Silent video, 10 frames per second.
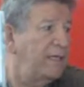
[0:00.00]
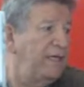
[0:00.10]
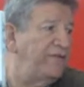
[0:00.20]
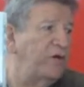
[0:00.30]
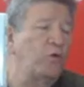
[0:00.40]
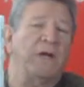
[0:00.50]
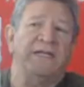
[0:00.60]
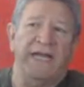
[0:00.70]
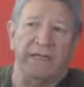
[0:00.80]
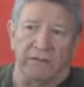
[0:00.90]
He is a
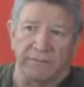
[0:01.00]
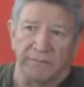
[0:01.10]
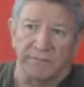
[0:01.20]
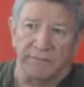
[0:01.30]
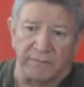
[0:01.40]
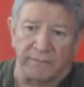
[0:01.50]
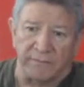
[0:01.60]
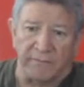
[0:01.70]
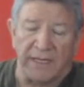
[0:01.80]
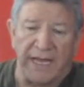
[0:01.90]
curandero.
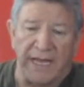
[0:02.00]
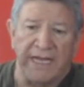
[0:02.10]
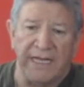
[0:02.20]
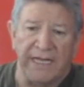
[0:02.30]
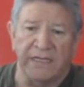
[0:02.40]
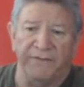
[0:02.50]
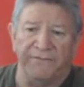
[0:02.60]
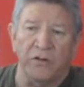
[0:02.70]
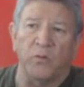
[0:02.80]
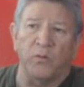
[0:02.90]
And if
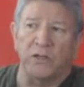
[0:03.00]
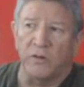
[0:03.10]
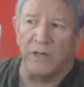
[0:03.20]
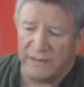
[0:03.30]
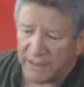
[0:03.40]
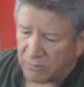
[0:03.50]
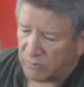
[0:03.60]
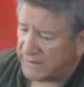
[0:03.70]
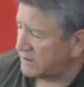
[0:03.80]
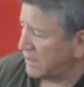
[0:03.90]
you know what a curandero
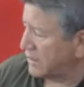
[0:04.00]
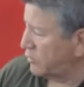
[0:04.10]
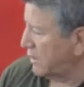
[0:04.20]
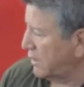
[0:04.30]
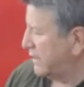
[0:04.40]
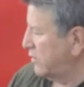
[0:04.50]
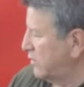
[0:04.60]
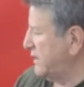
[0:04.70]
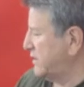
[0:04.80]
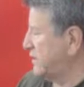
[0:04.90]

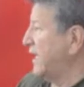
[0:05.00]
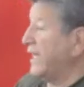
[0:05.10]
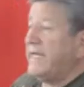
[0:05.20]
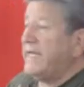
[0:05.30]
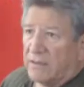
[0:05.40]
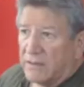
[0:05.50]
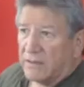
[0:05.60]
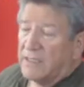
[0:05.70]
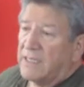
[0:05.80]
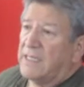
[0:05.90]
is a healer.
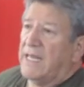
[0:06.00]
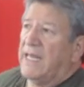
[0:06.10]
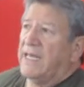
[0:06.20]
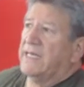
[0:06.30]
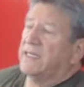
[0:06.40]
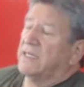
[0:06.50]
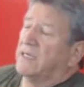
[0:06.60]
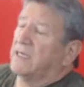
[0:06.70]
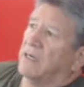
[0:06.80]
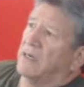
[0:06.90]
And
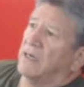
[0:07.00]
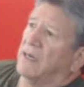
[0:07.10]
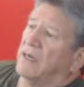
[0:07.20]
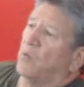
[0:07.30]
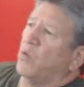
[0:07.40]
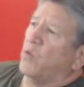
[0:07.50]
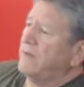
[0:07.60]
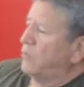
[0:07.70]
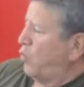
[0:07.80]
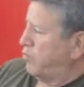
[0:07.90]
one of
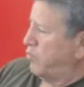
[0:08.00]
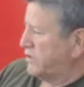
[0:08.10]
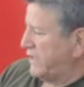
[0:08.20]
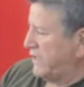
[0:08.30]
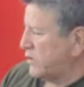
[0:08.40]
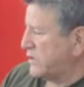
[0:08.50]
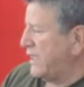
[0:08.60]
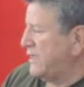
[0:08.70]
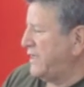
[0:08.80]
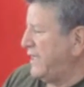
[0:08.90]
the most
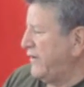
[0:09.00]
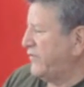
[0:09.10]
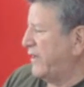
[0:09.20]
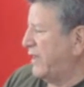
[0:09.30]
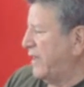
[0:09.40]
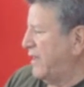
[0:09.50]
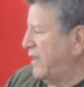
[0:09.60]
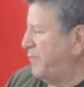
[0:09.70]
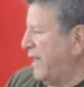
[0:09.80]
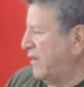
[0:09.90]
interesting things
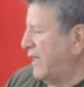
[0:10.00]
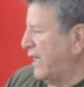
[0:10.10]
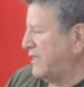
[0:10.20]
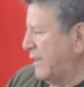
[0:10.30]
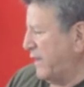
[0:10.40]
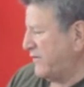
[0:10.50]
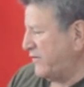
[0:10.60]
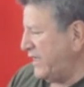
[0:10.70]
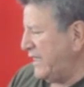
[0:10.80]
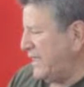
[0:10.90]
about Atek
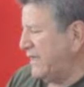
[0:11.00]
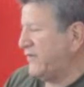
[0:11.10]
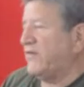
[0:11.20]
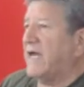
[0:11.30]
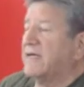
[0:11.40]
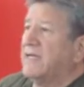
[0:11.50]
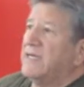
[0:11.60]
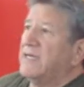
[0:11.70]
Patsin is that